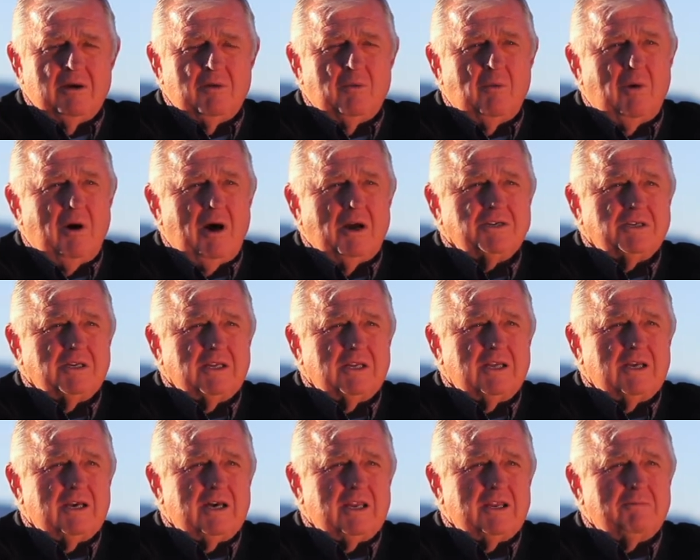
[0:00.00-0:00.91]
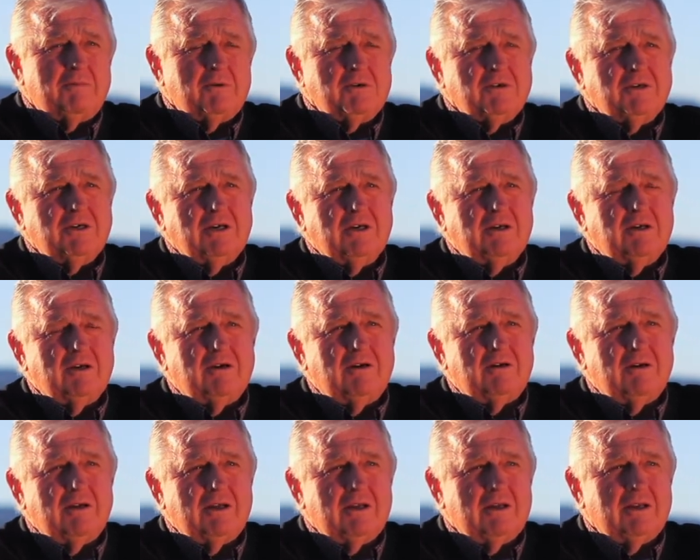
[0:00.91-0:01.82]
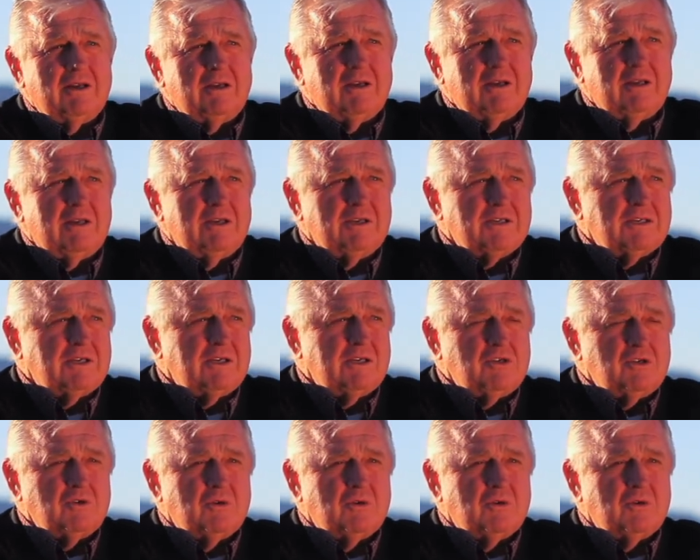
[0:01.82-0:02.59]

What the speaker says: Washington County, particularly in the St.